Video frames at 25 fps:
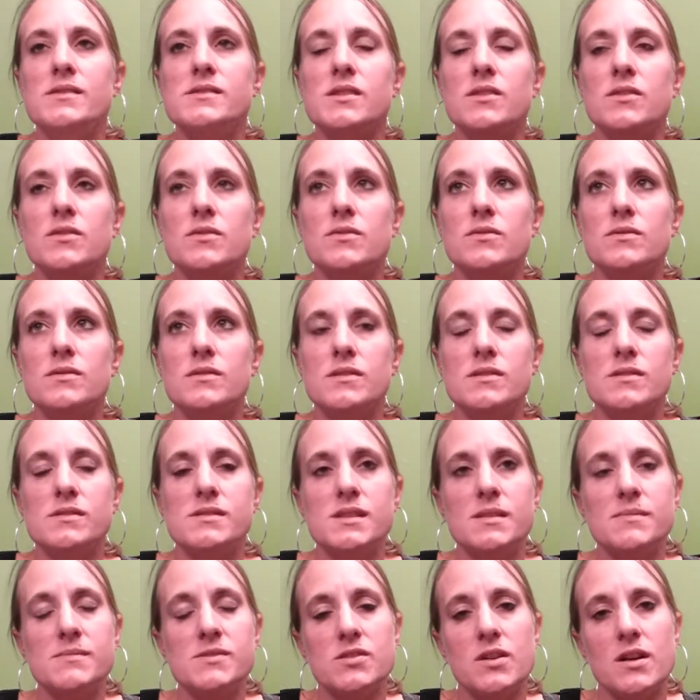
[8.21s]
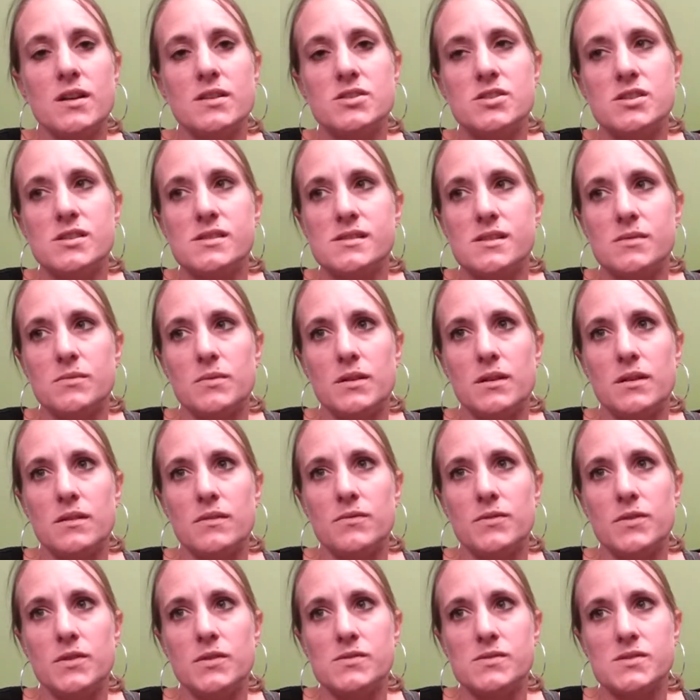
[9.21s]
So some strategies that
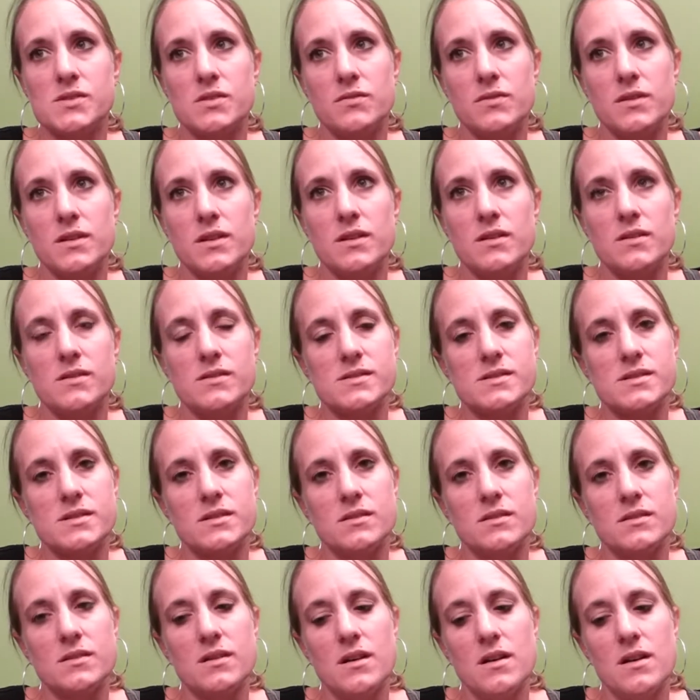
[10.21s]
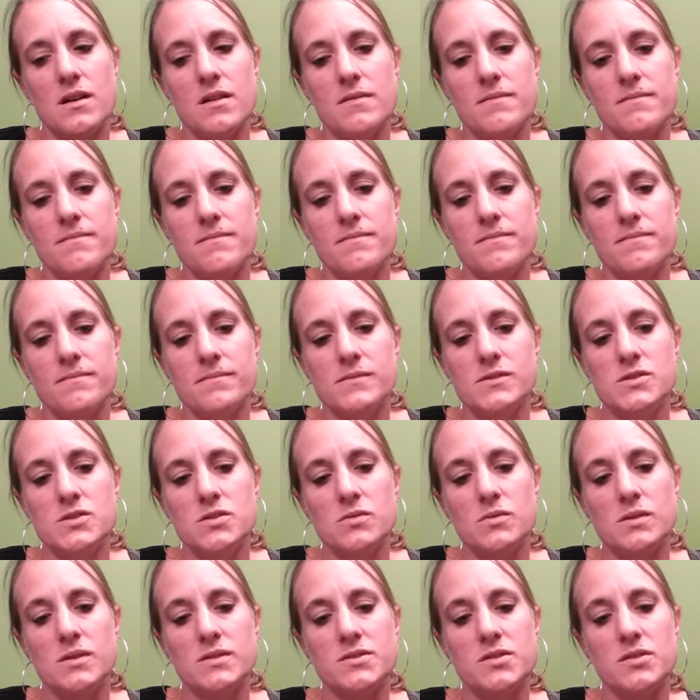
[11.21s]
we've used over the years to
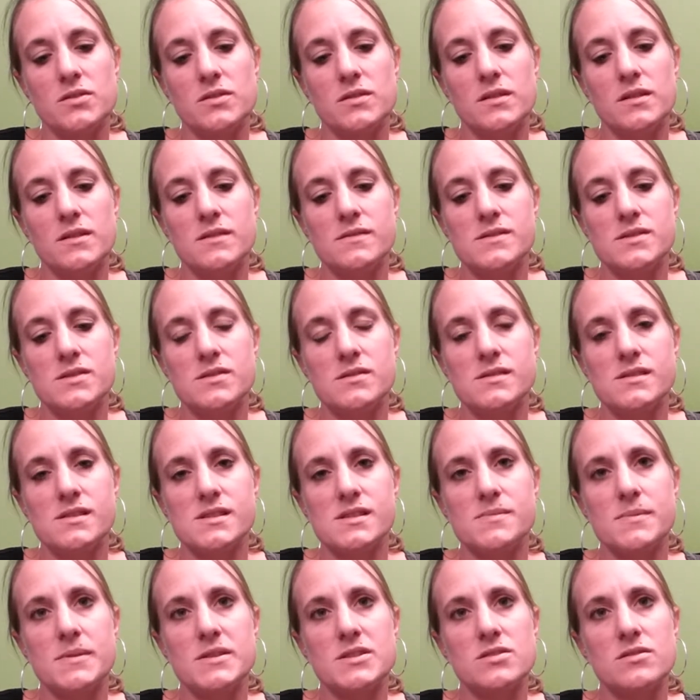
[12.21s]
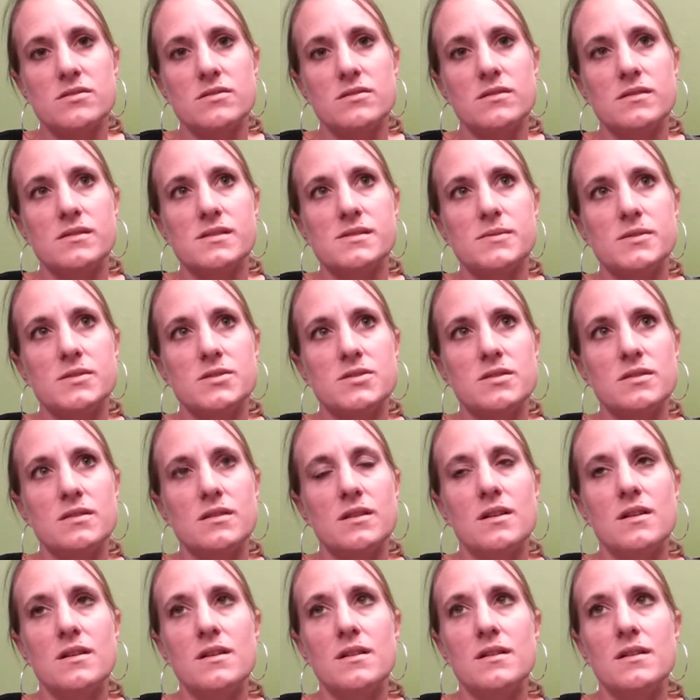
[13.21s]
do alternatives to suspension or expulsion
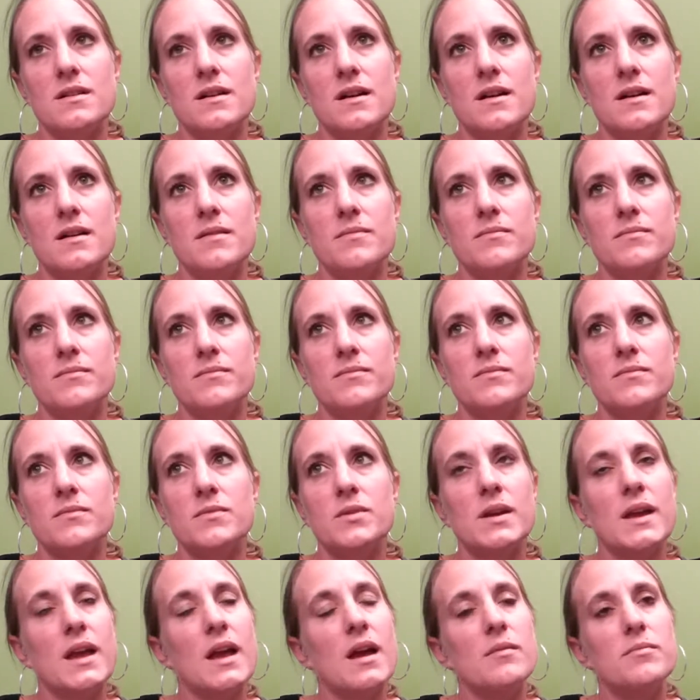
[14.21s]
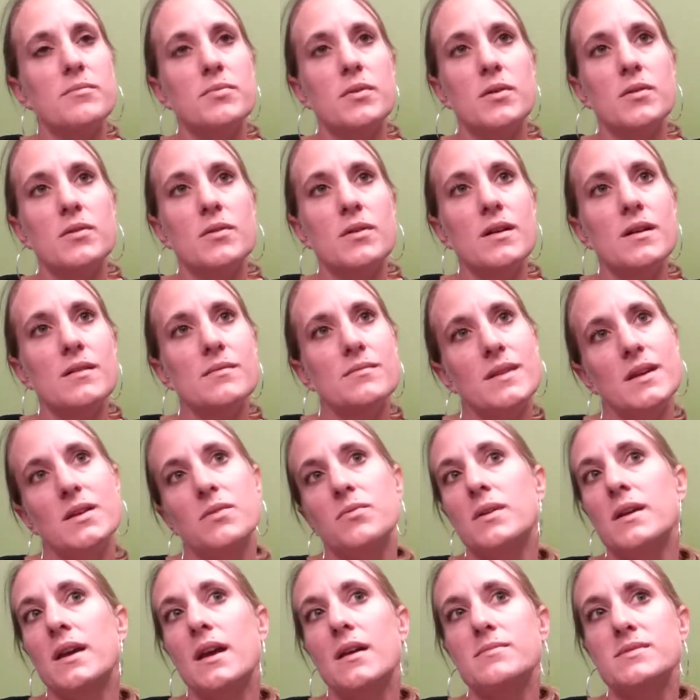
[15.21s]
are rehab
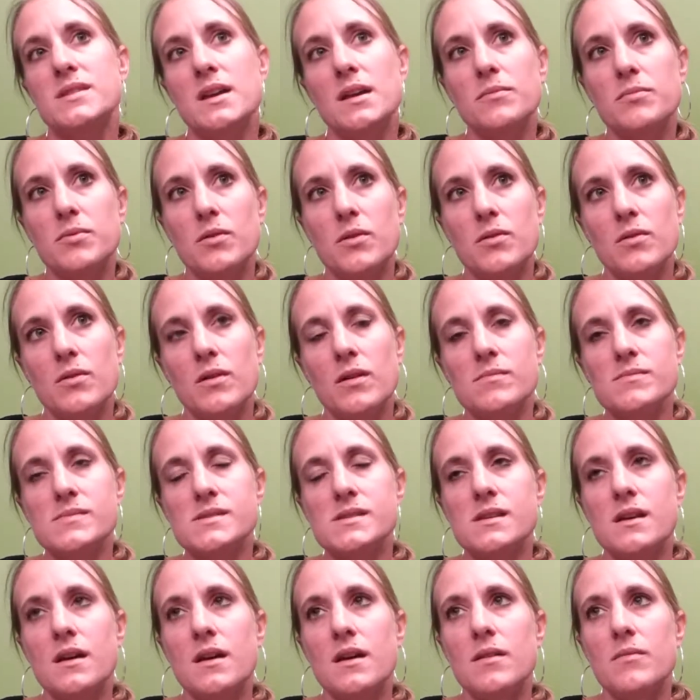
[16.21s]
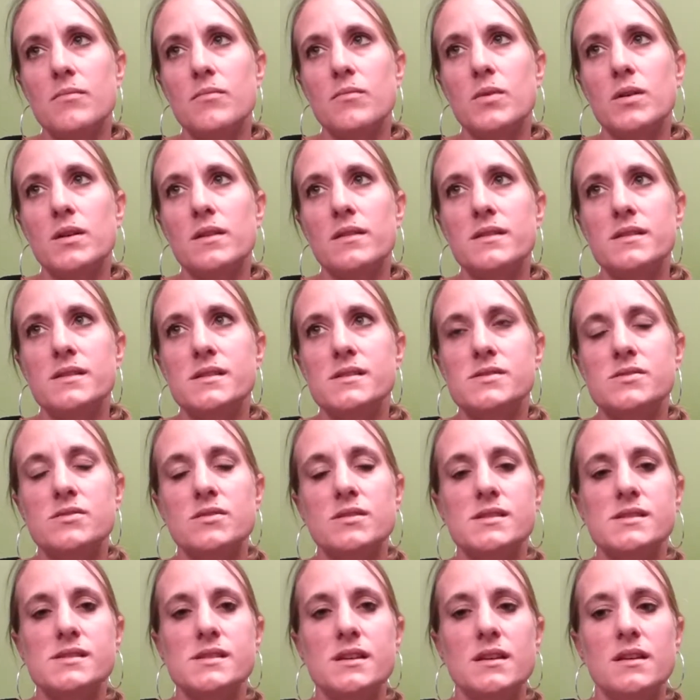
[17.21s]
type programs. One of the
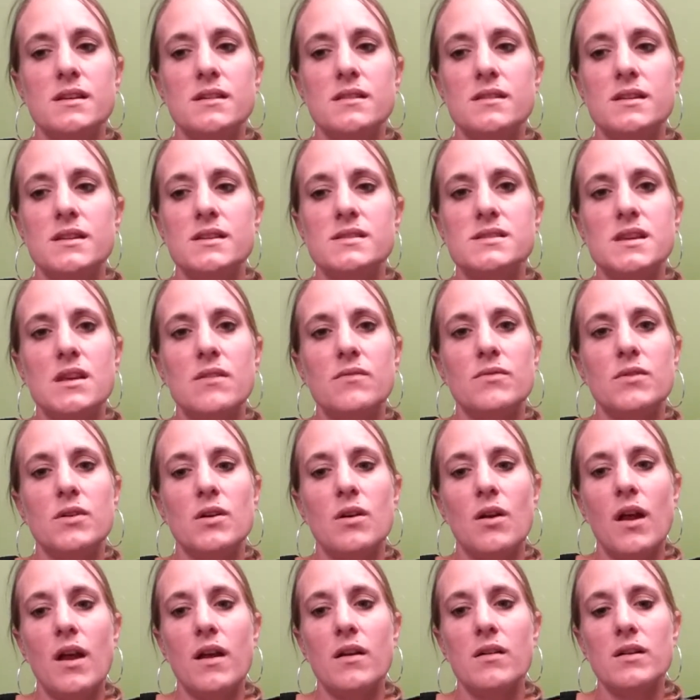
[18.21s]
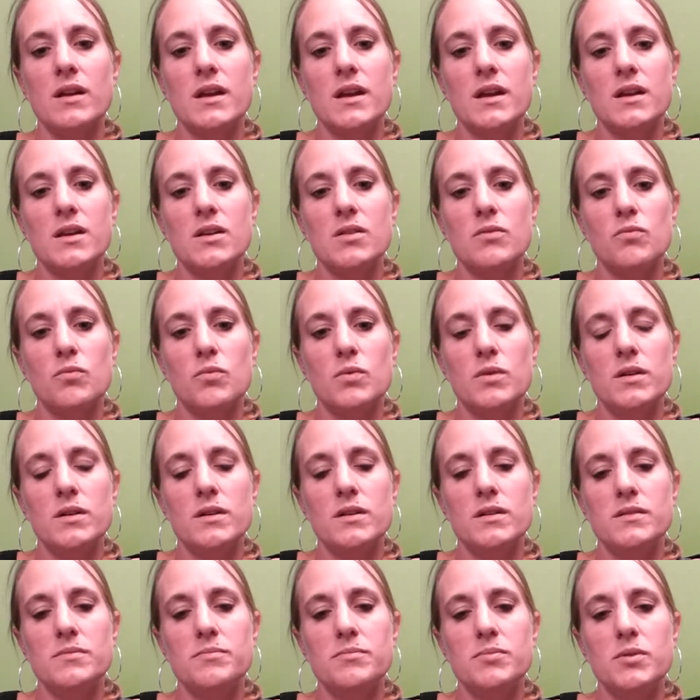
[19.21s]
districts in the Denver area
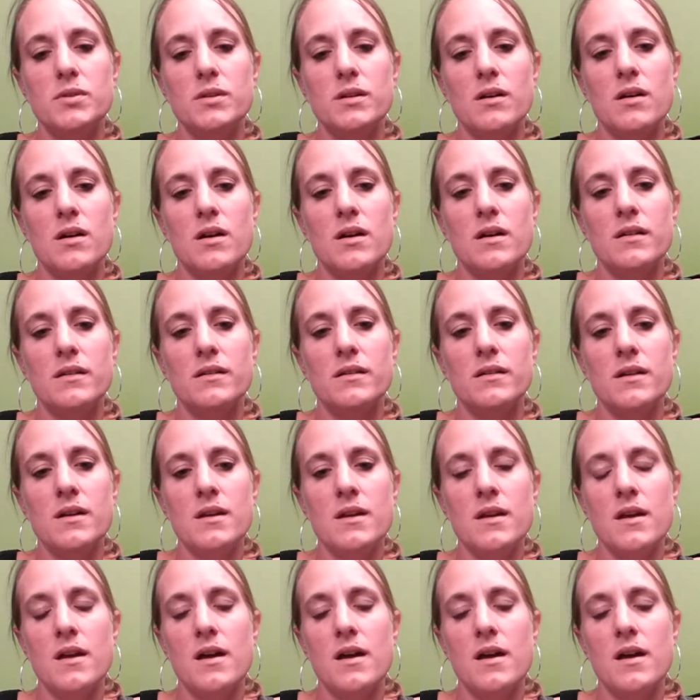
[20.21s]
would put on